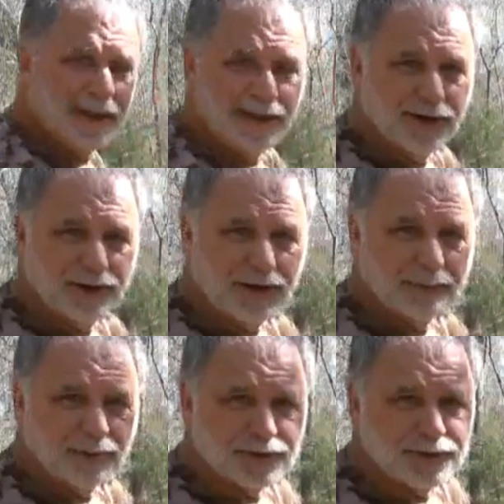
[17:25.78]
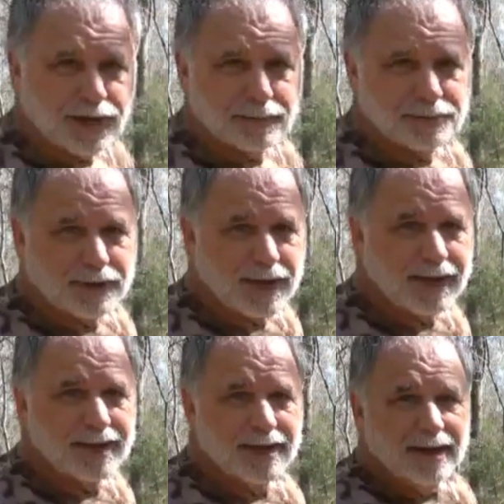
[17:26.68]
blind here that I'm going to set up
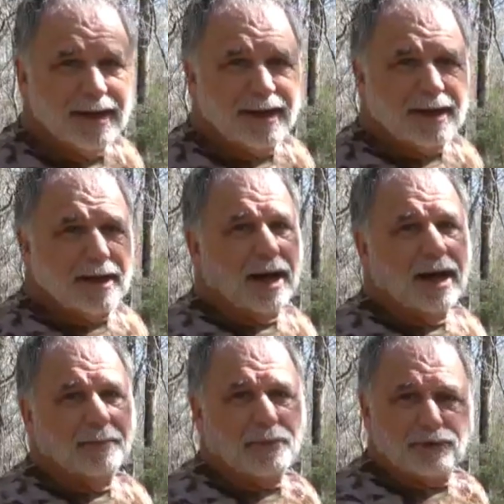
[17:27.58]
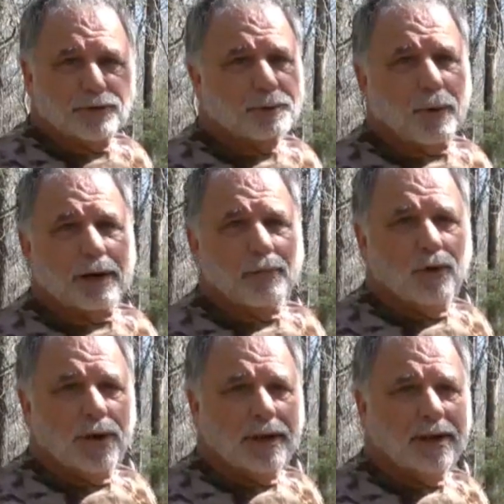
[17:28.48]
today. Beautiful spring
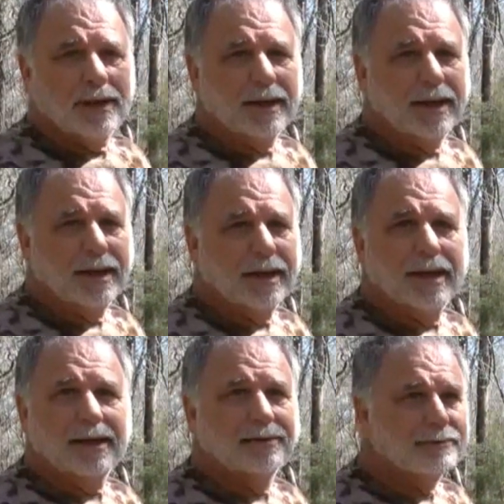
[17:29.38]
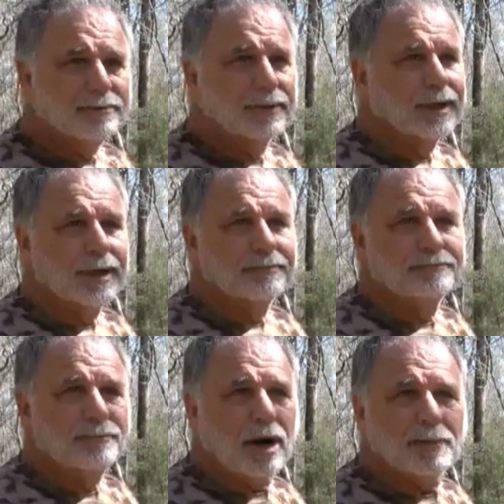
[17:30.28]
morning. We're going to
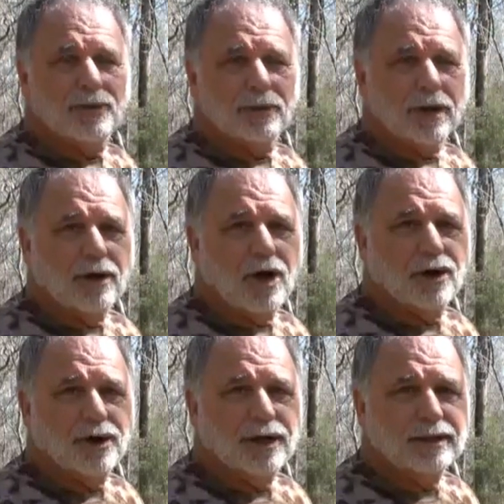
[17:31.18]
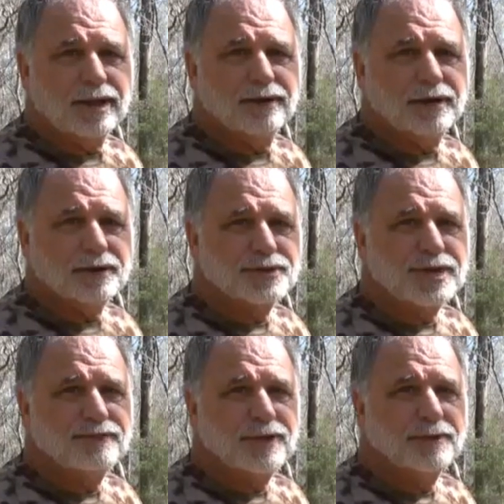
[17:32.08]
probably do a little hog hunting later on this
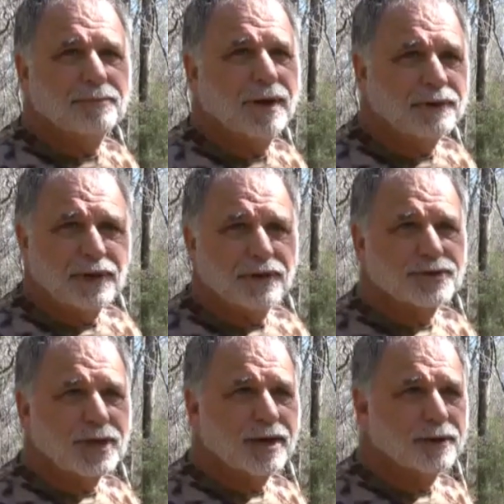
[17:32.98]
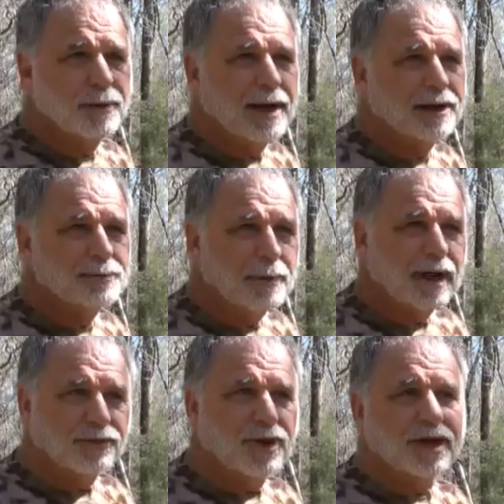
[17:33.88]
evening on the other side of the ranch, but
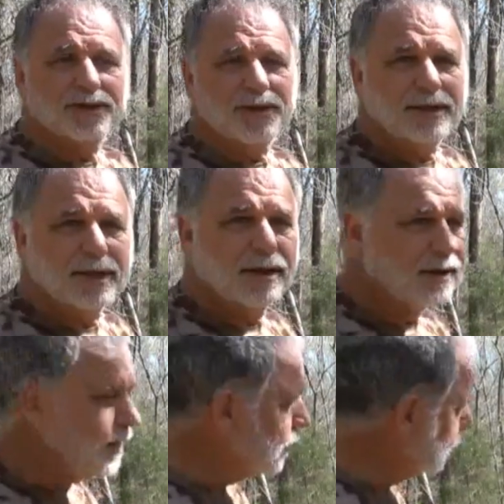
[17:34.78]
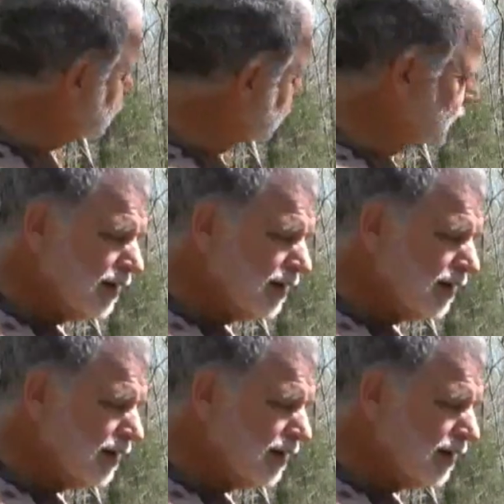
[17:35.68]
I thought I'd sneak down here and